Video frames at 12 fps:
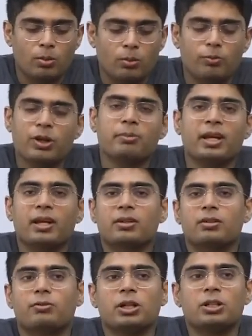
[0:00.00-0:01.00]

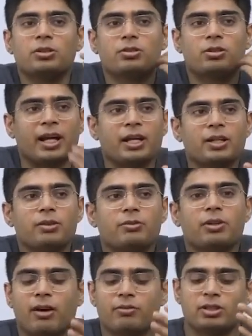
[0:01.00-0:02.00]

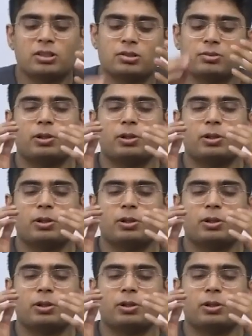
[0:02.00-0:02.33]
we have this